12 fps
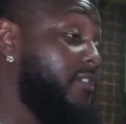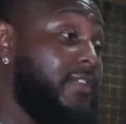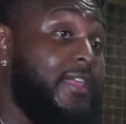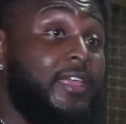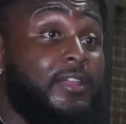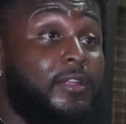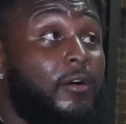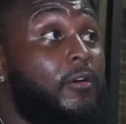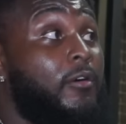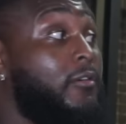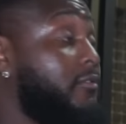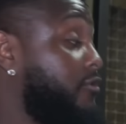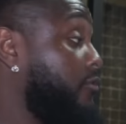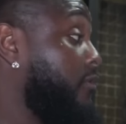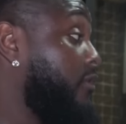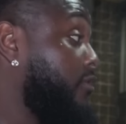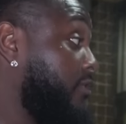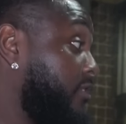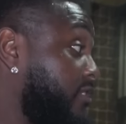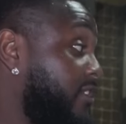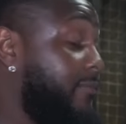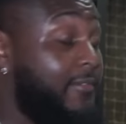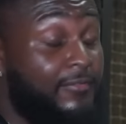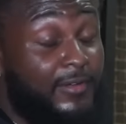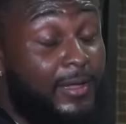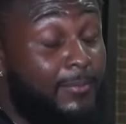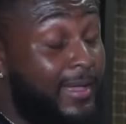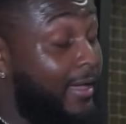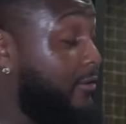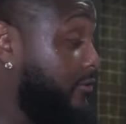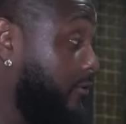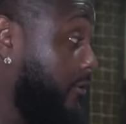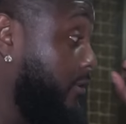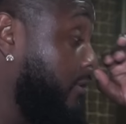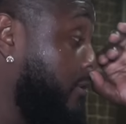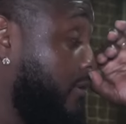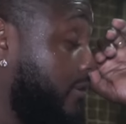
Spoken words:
you and laid all 275 pounds on you.